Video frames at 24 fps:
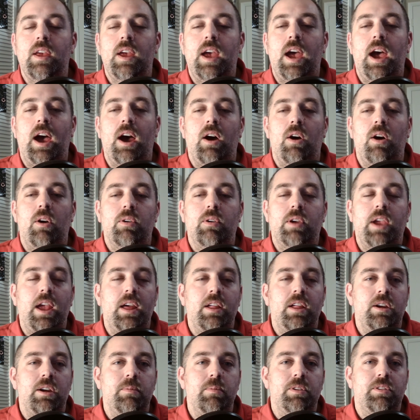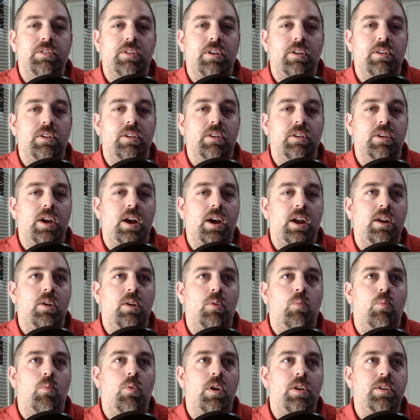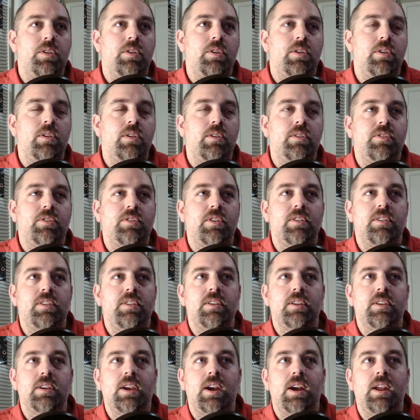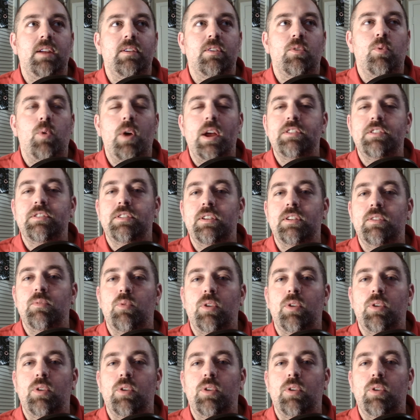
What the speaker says: how Caleb is starting to kind of wonder and start to kind of question